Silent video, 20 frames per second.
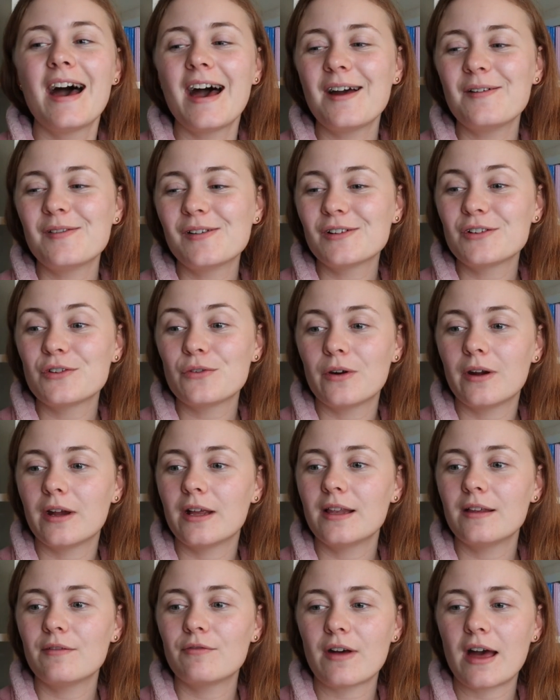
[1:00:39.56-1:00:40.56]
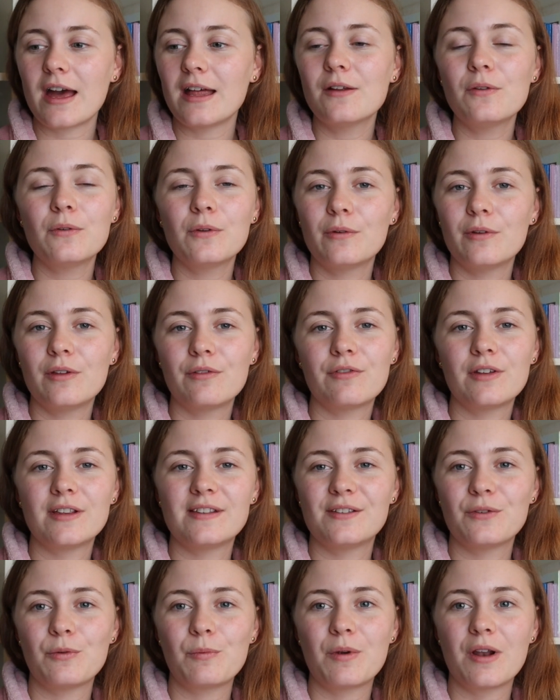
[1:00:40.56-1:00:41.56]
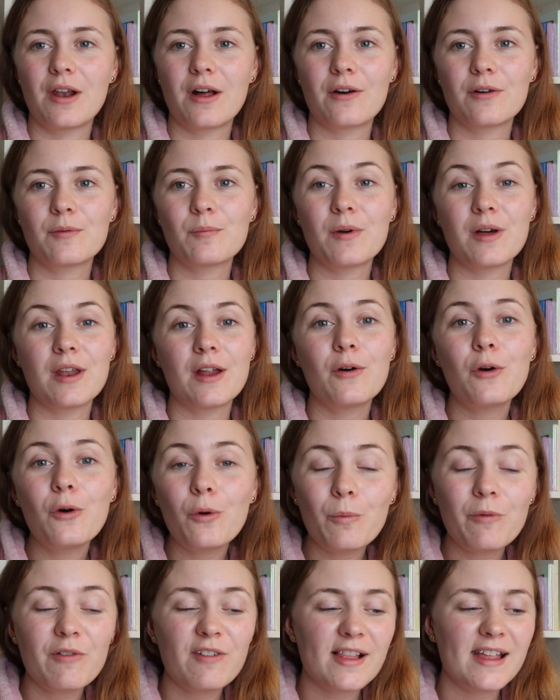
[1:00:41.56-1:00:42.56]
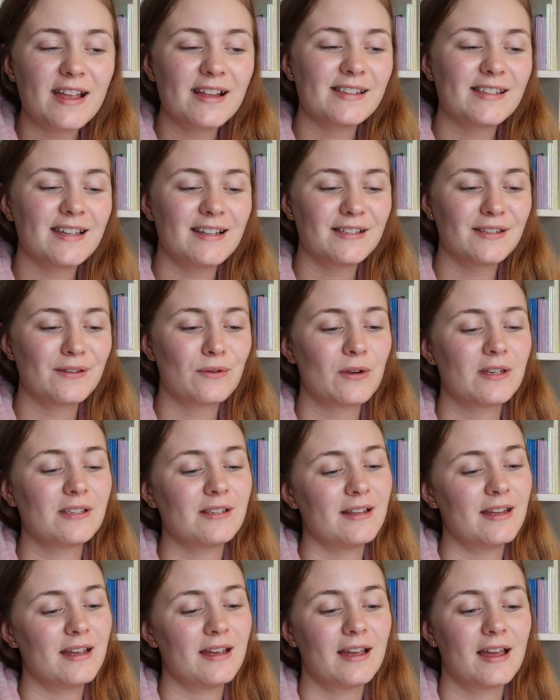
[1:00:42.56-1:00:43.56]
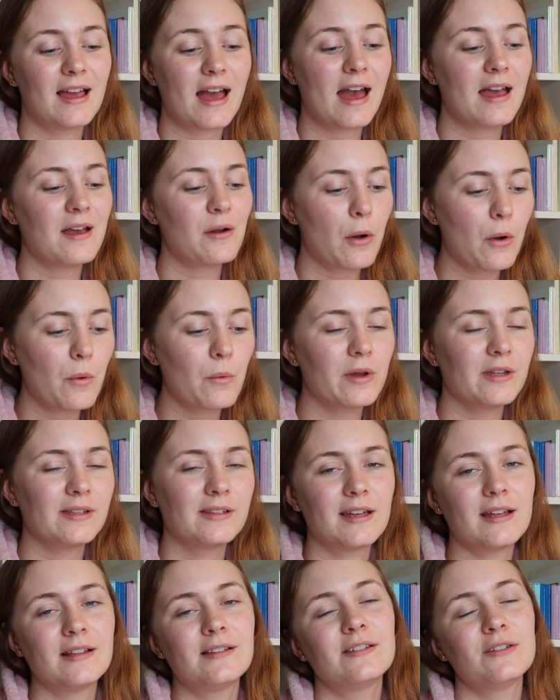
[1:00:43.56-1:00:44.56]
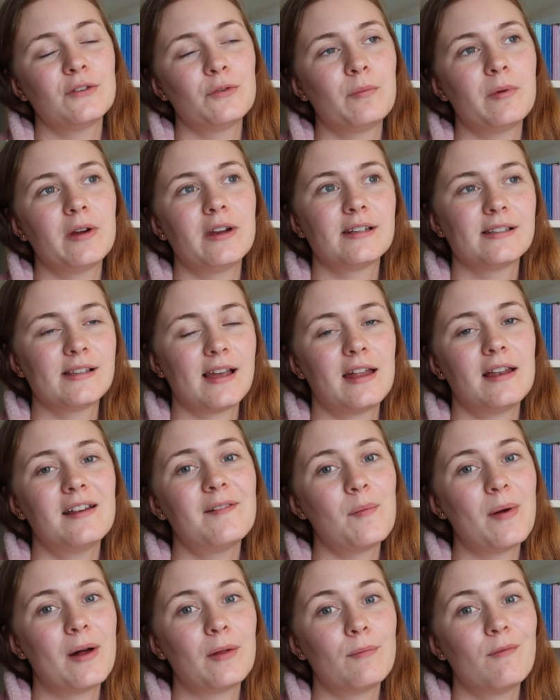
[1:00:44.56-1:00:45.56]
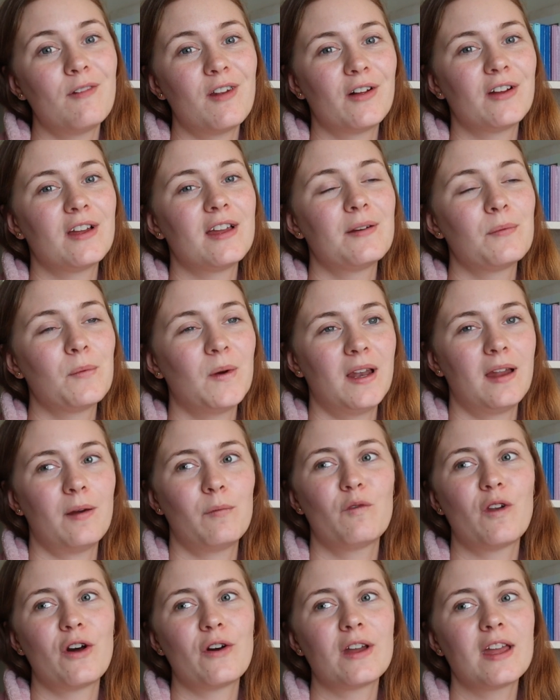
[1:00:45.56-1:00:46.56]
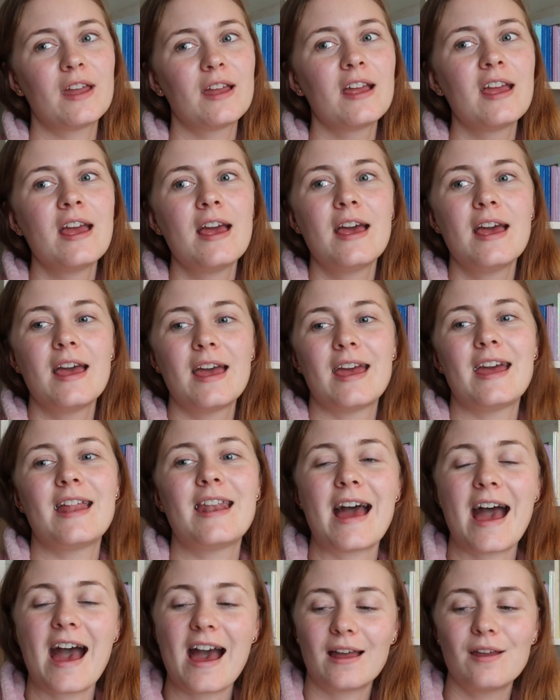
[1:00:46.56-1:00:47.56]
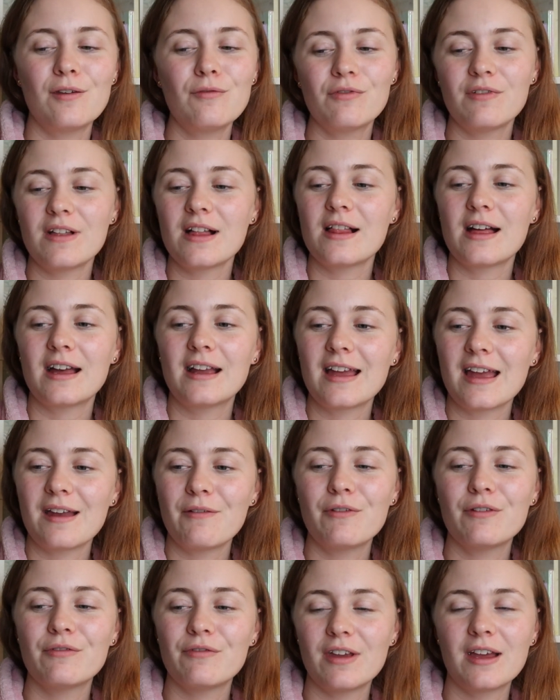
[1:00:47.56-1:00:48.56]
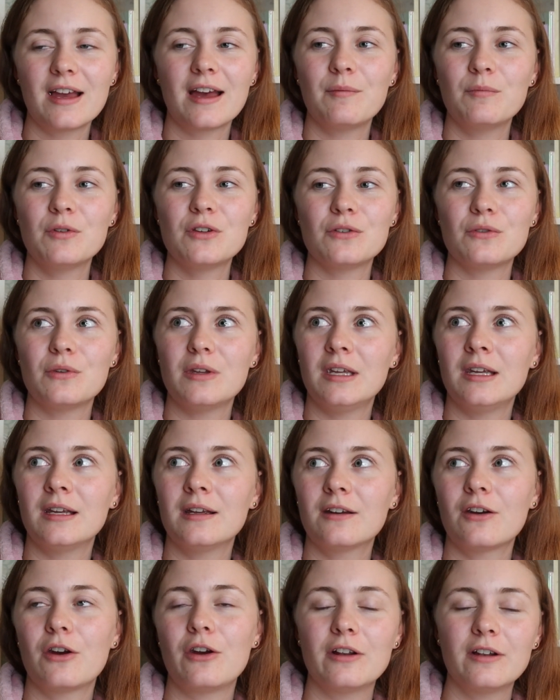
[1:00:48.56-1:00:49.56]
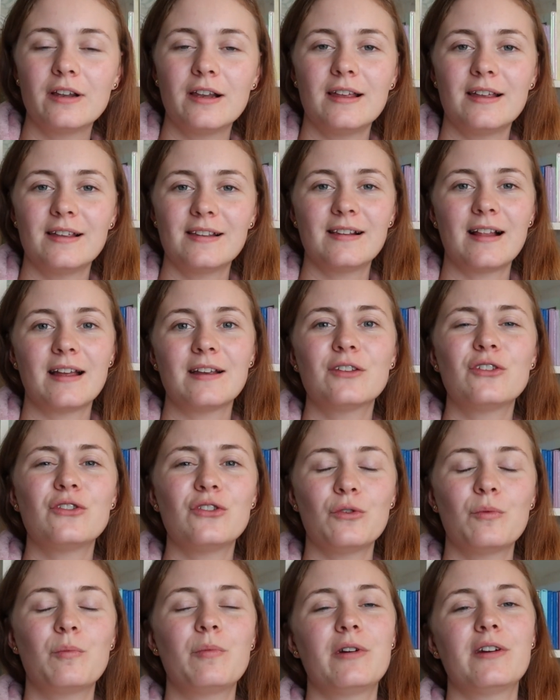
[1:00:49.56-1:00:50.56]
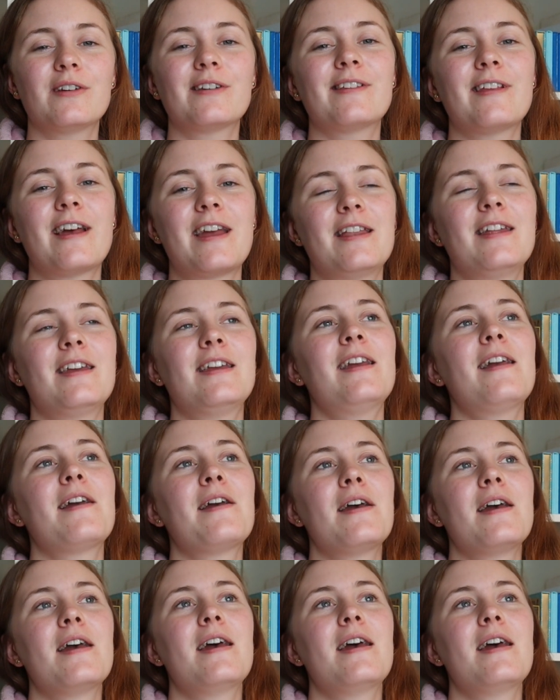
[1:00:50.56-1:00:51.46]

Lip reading: I'm not sure, and if I don't know if it's super long, but hopefully it's interesting. I always get super excited about vlogging when I'm vlogging, and I feel like everything I'm doing currently is like super exciting,